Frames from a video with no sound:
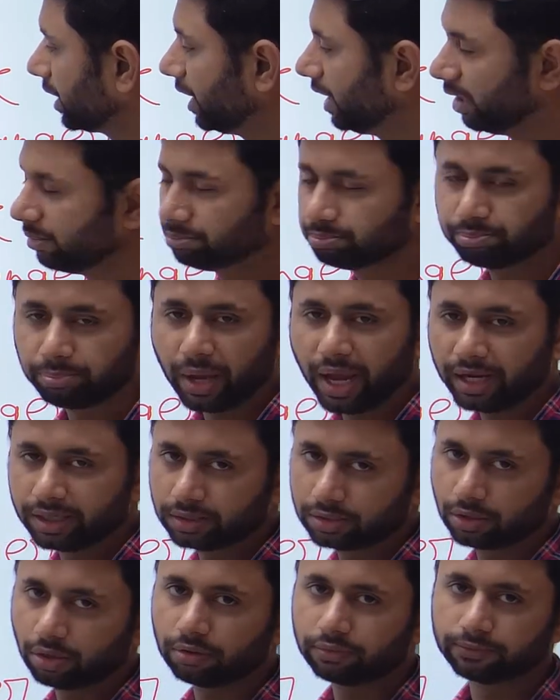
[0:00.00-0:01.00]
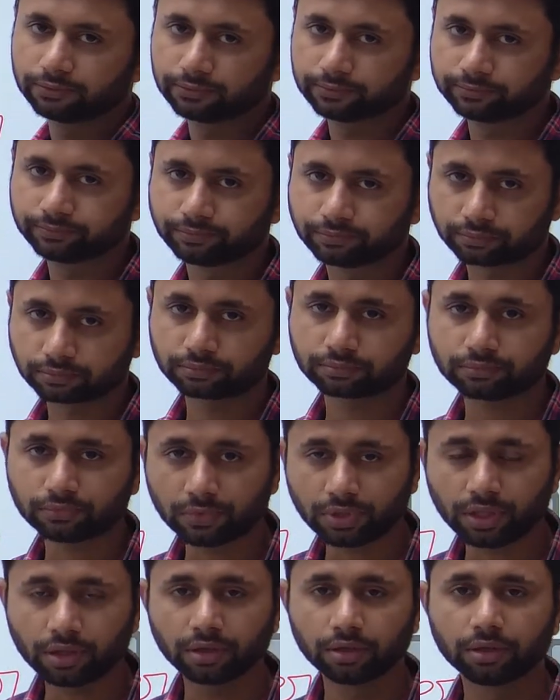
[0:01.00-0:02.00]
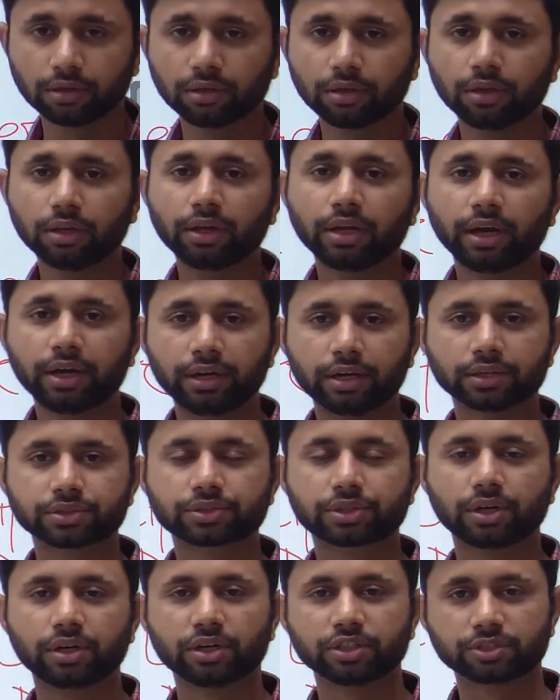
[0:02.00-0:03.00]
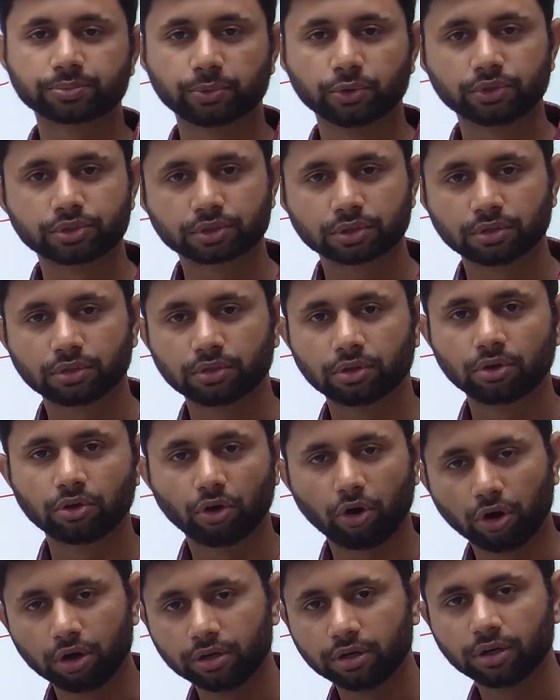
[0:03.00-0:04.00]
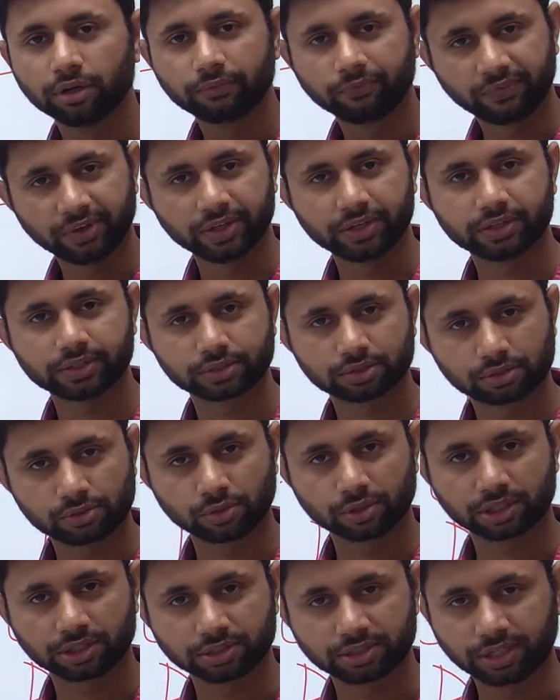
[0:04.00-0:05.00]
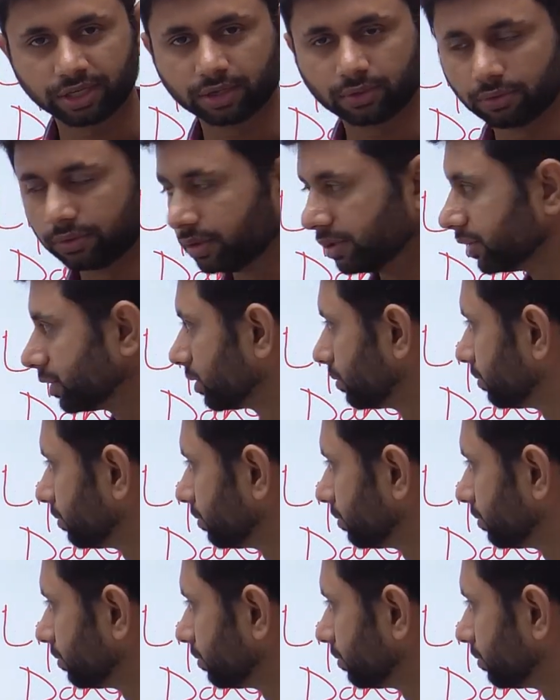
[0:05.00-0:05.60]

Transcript: impact of industrial disputes on various stakeholders.